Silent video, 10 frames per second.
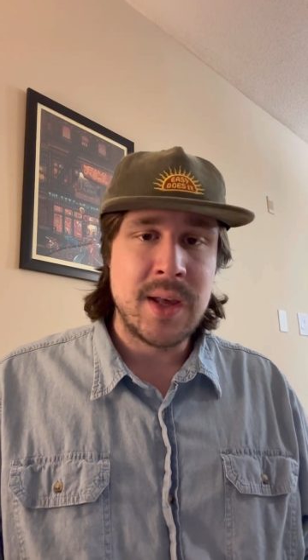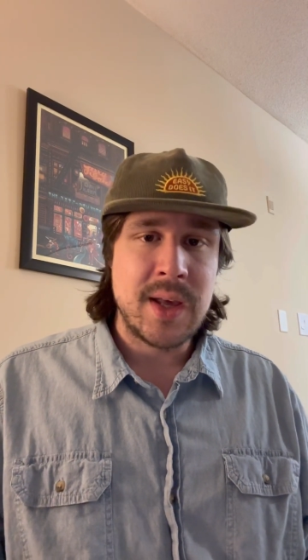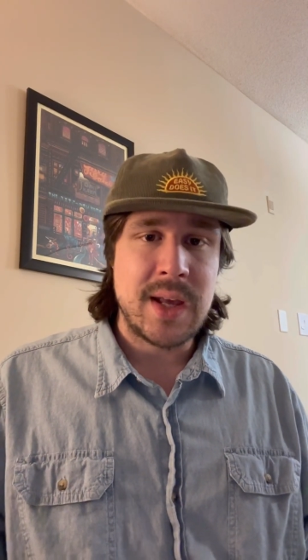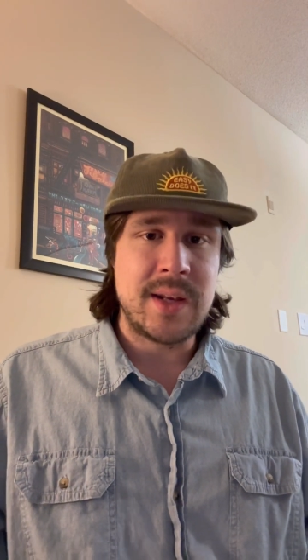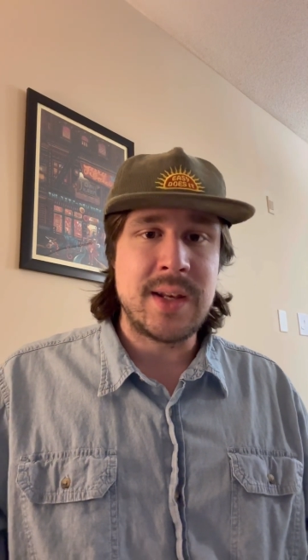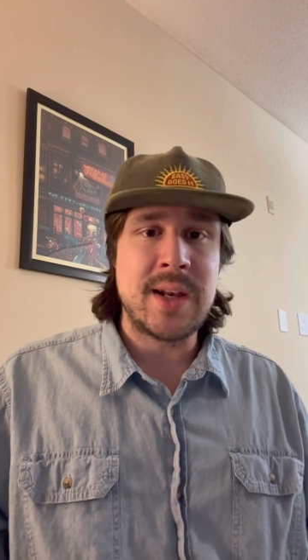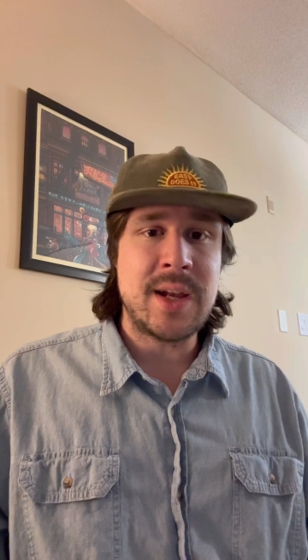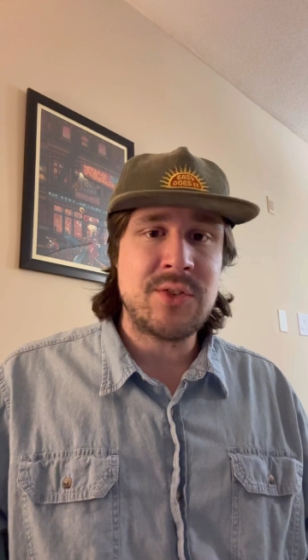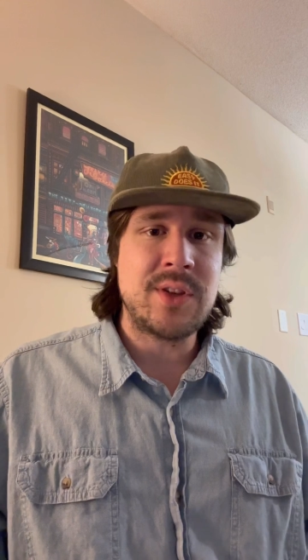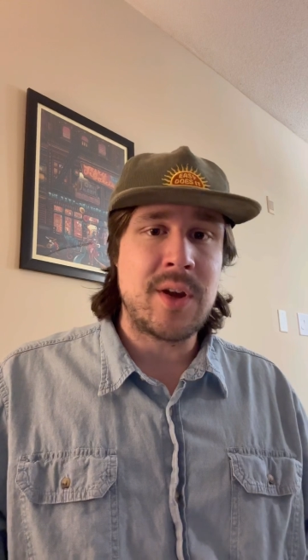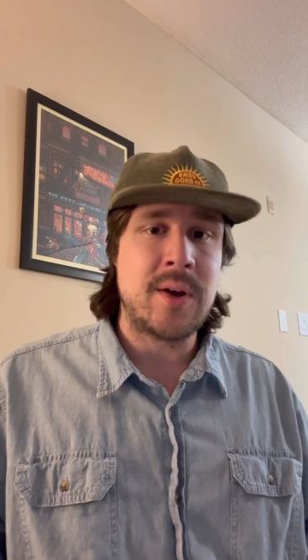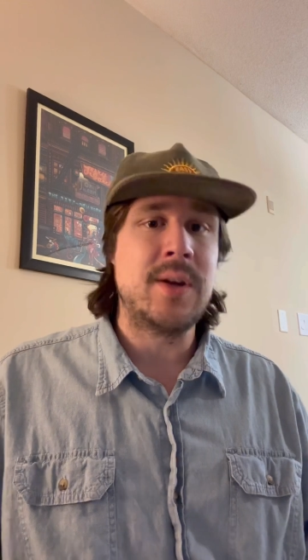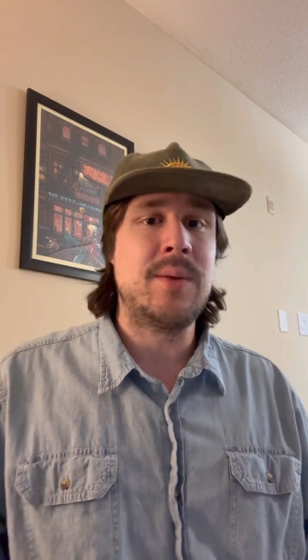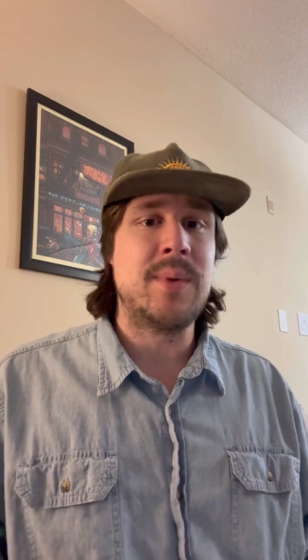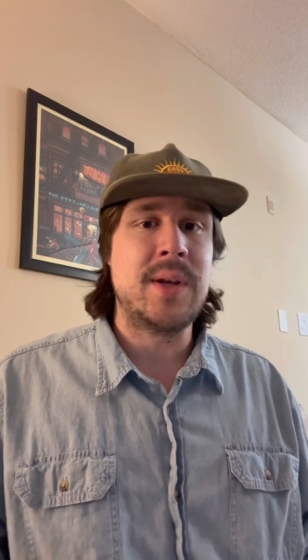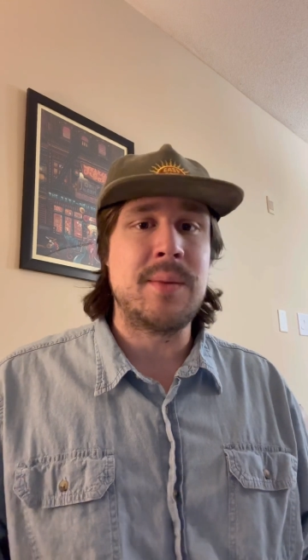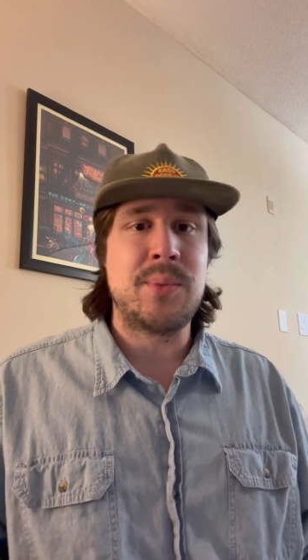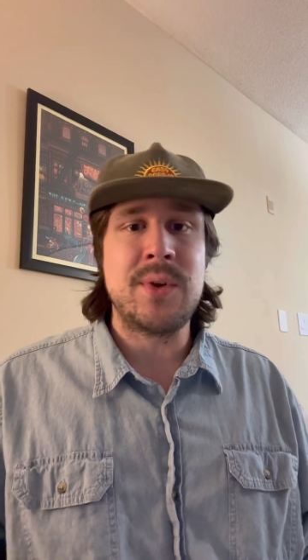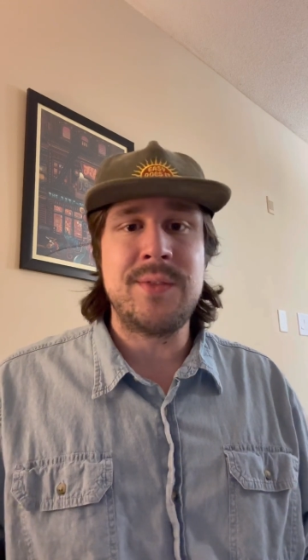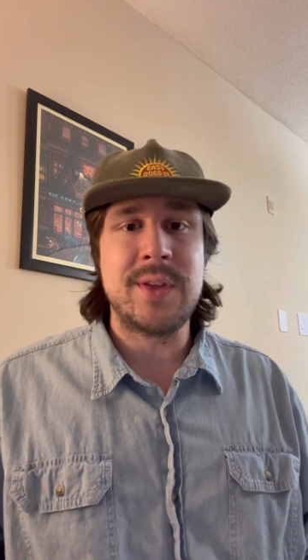And he had actually already written a
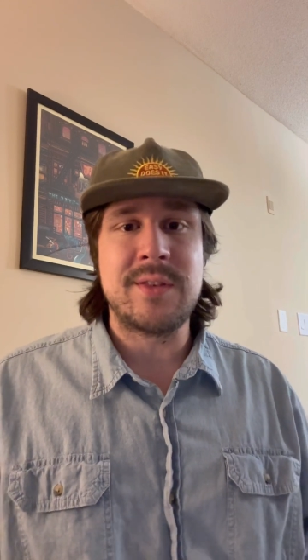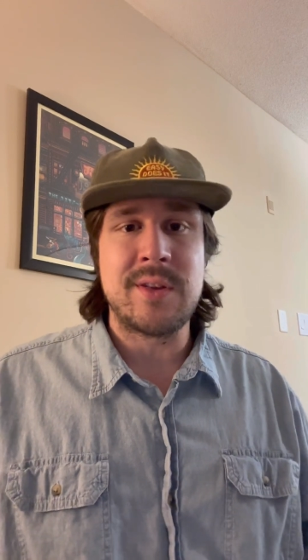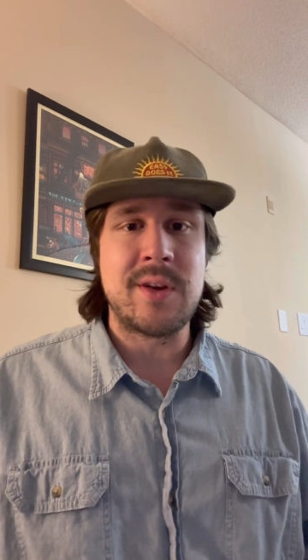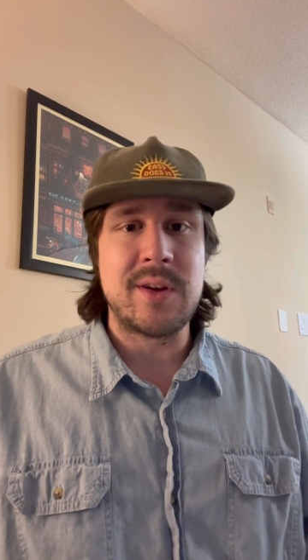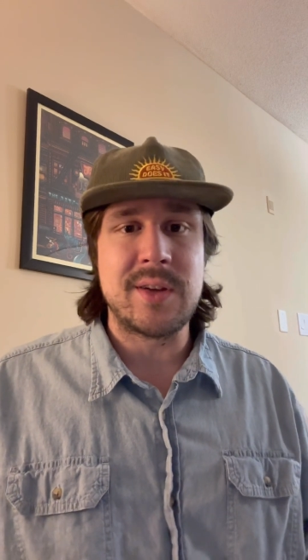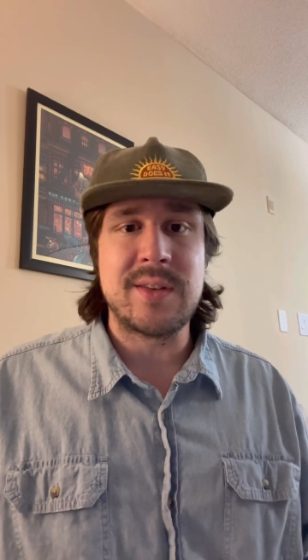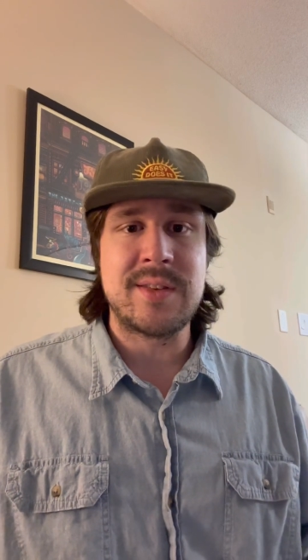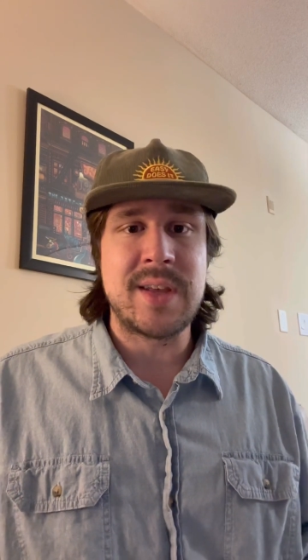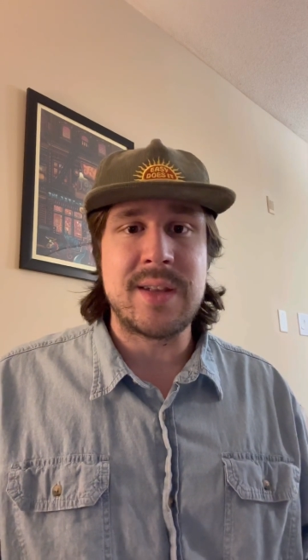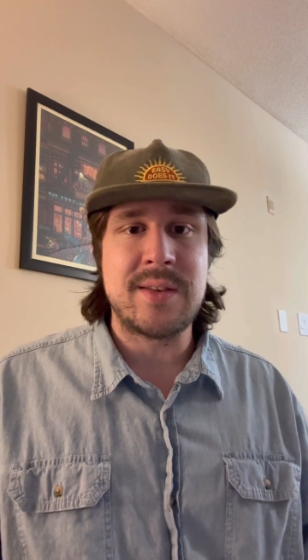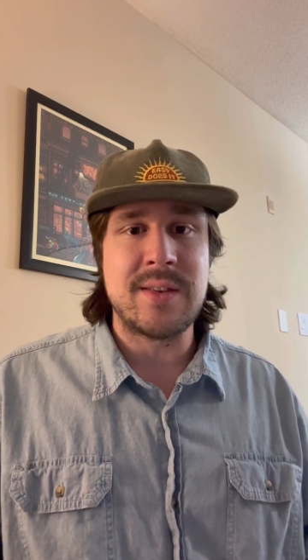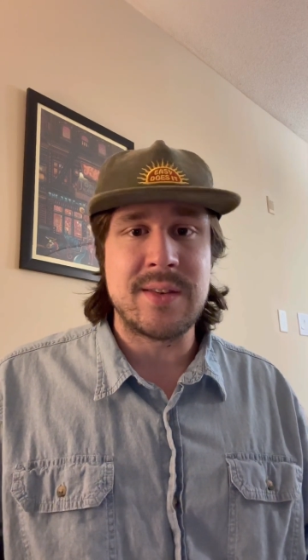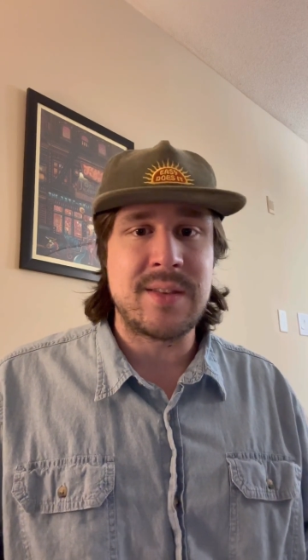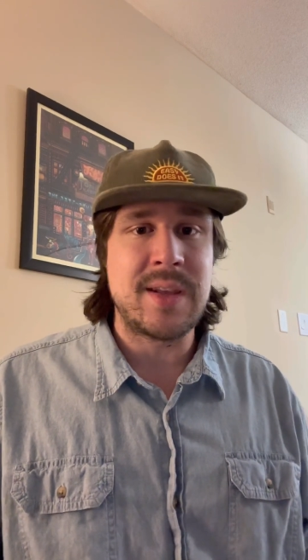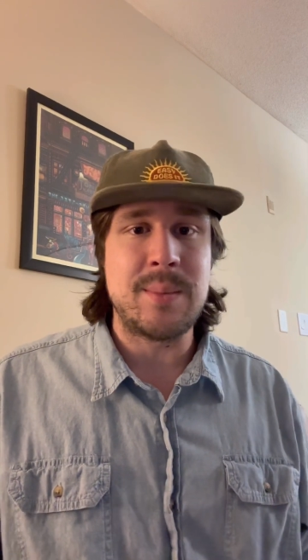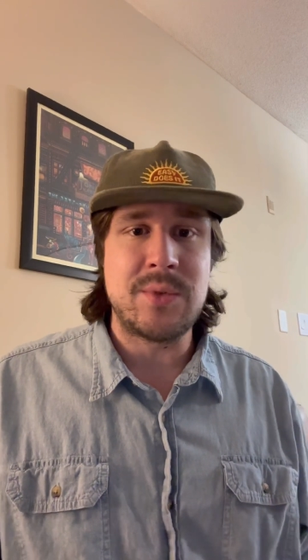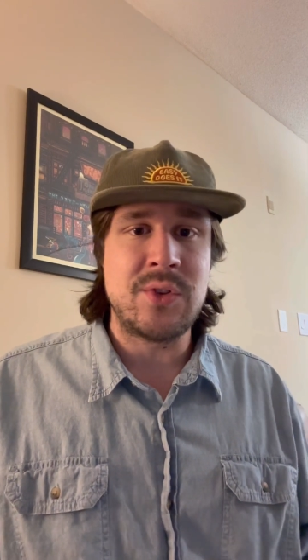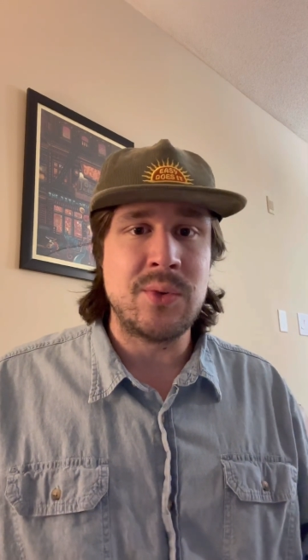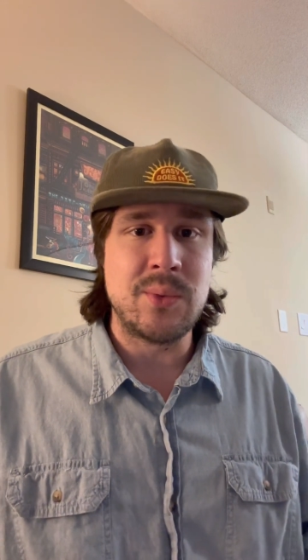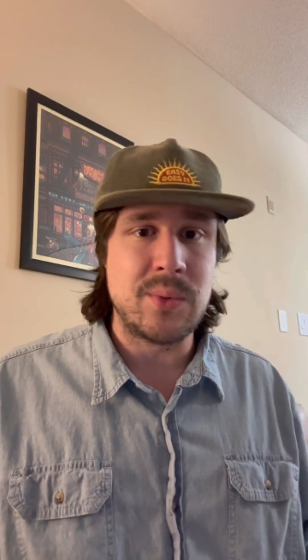previous song set to the same
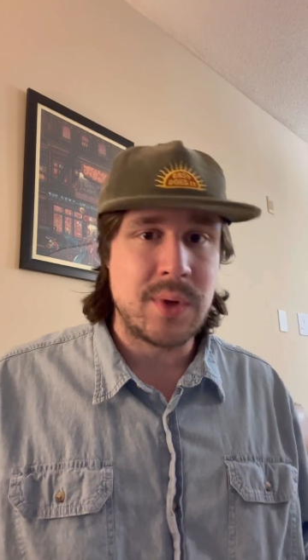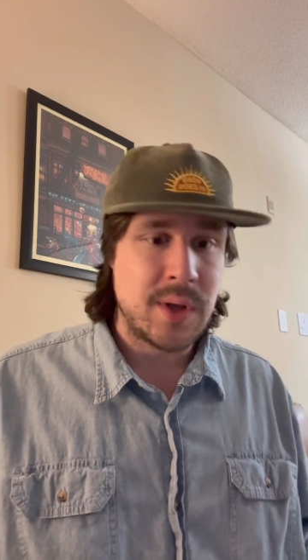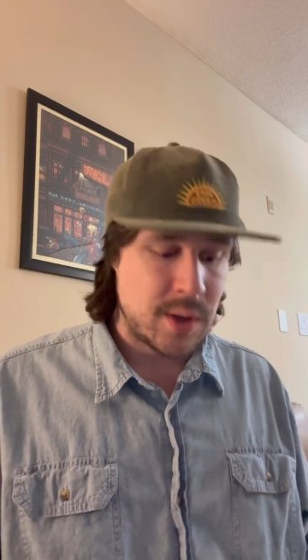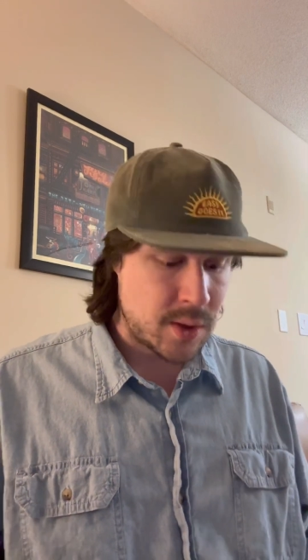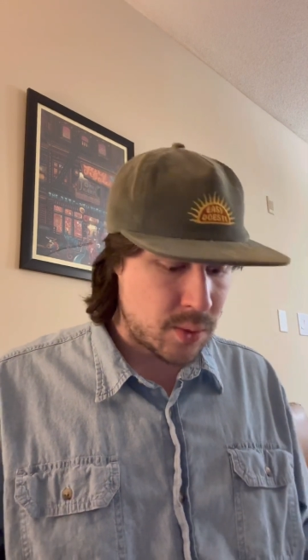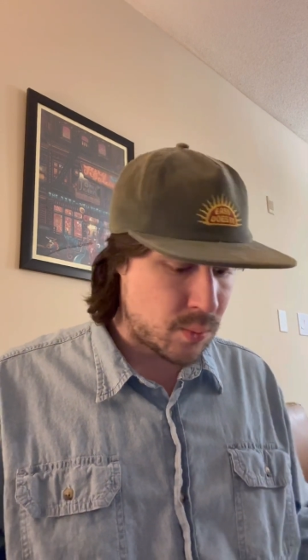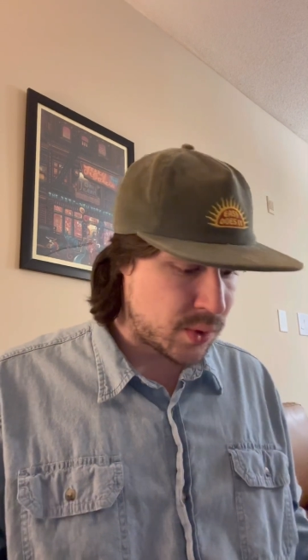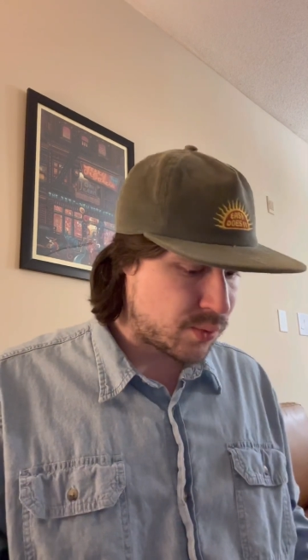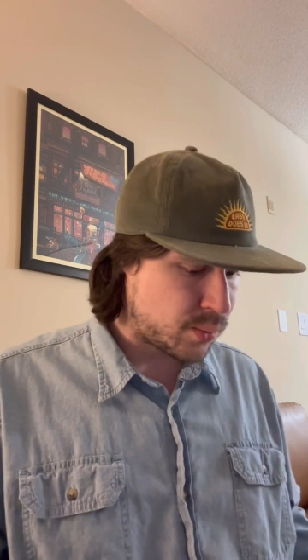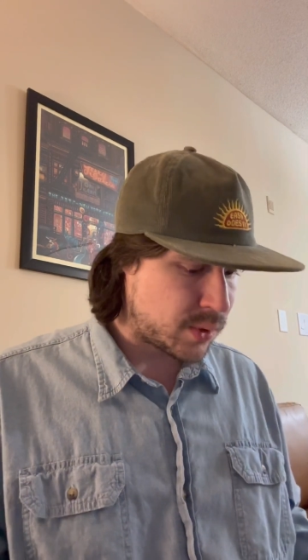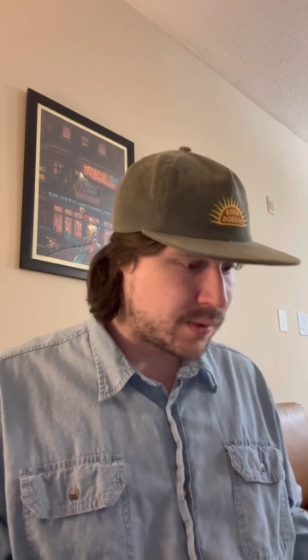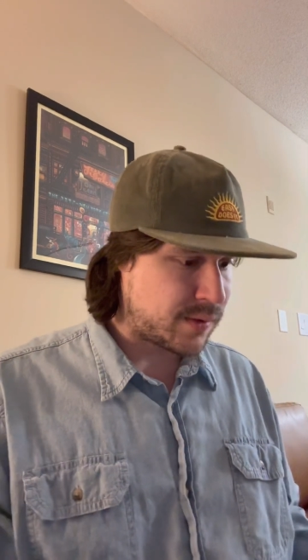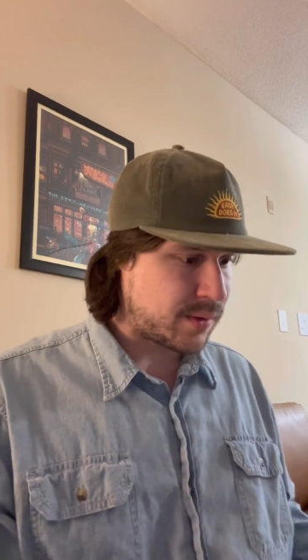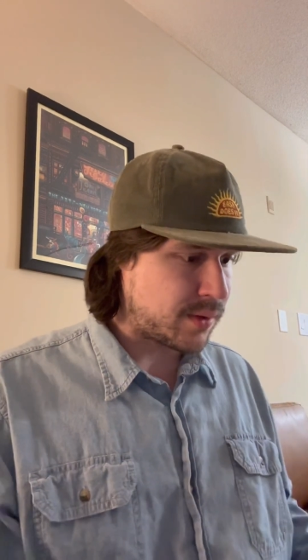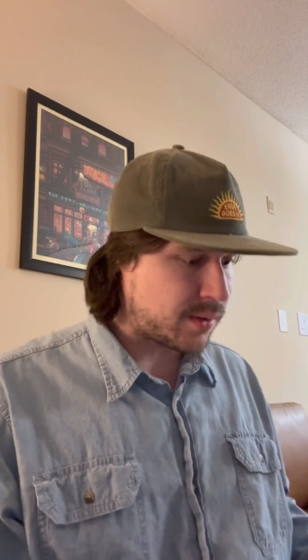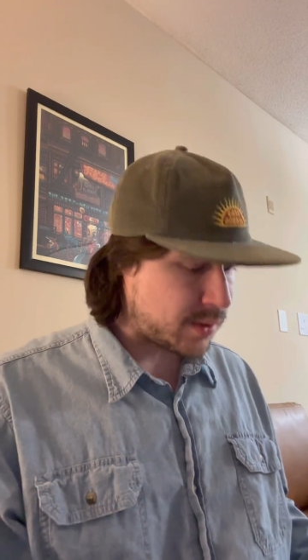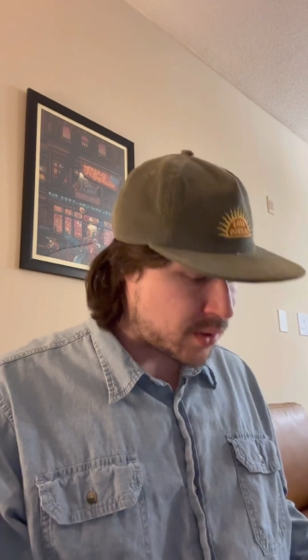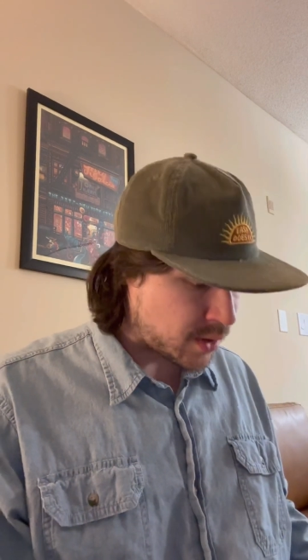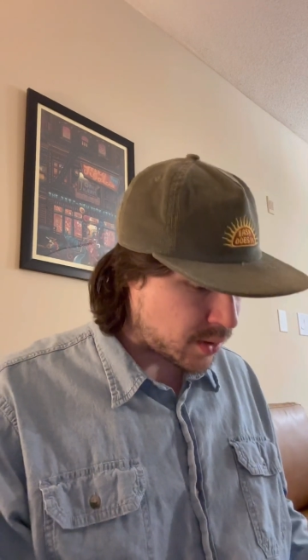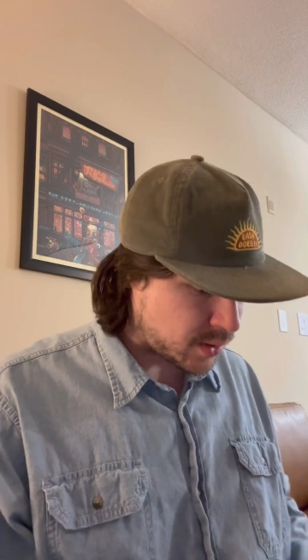tune, which was
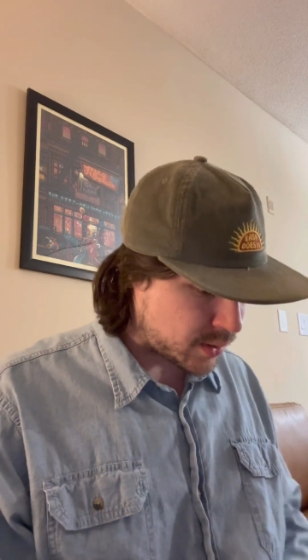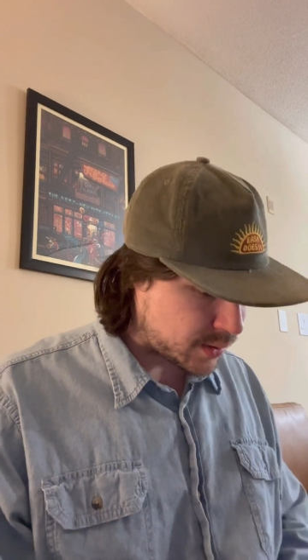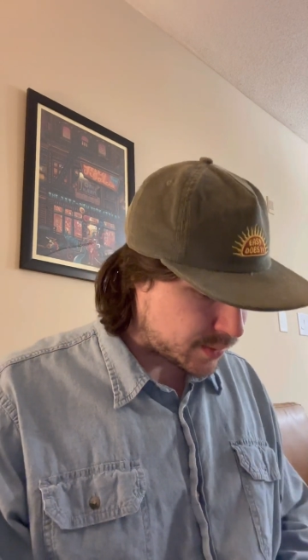called